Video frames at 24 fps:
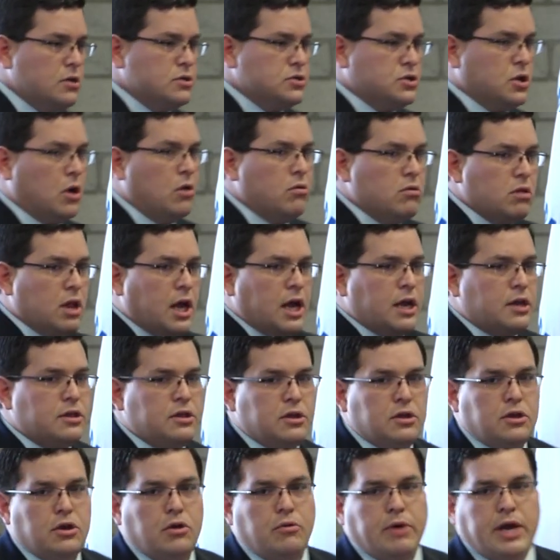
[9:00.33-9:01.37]
don't like the
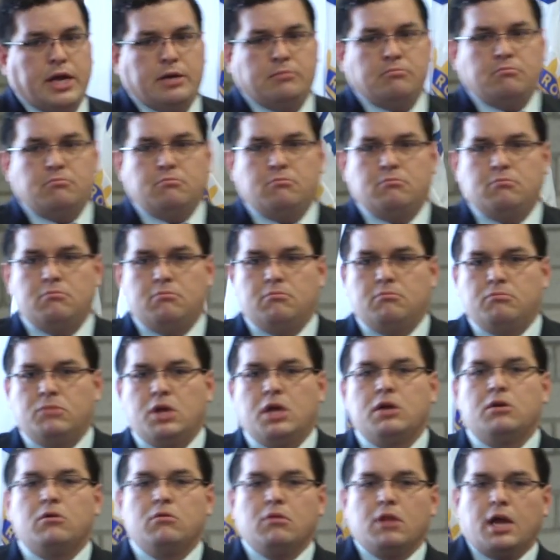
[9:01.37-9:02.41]
UN. They
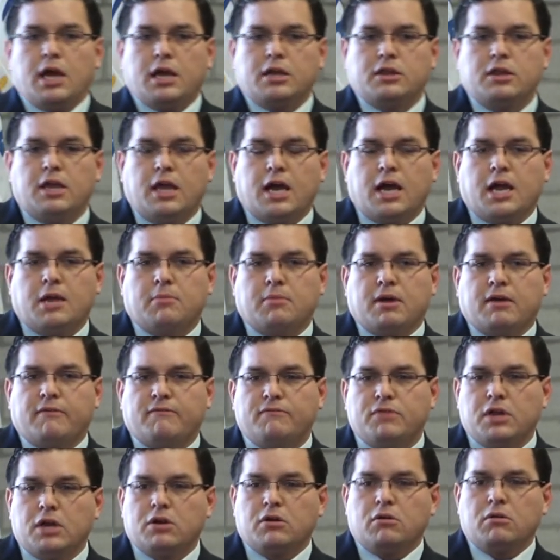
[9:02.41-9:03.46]
don't like the IMF.
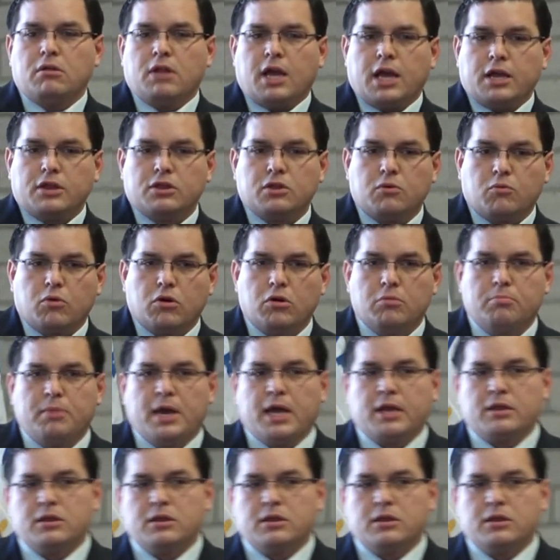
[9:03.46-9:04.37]
They don't like the World Bank.